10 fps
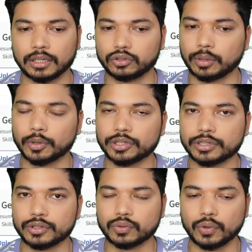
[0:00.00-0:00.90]
Job
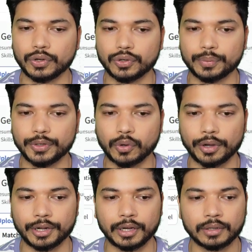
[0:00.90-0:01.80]
location is going to be
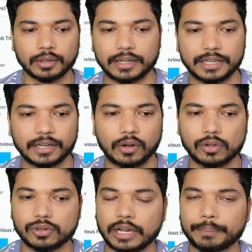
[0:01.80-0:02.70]
Noida. Here
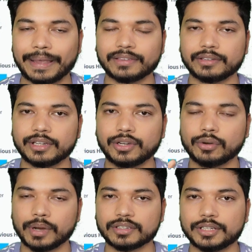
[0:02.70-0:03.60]
also like bachelor's degree or
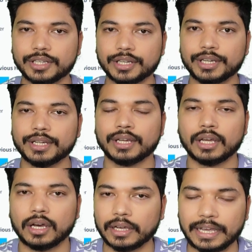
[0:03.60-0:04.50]
master degree
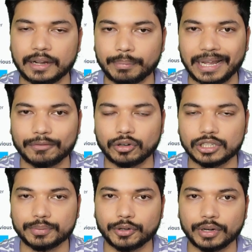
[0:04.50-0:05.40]
can apply for
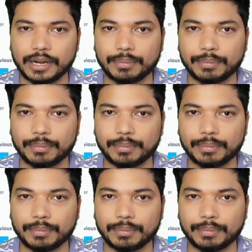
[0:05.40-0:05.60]
this particular